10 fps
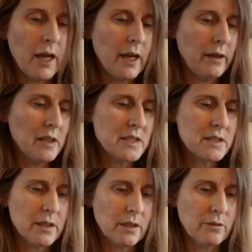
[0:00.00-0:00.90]
And
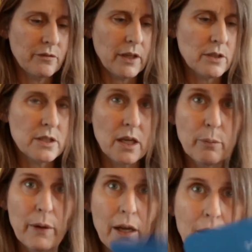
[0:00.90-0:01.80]
inside the Feiyu
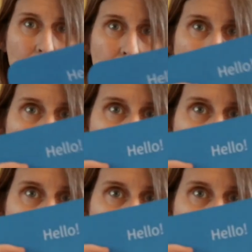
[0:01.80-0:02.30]
Tech pack,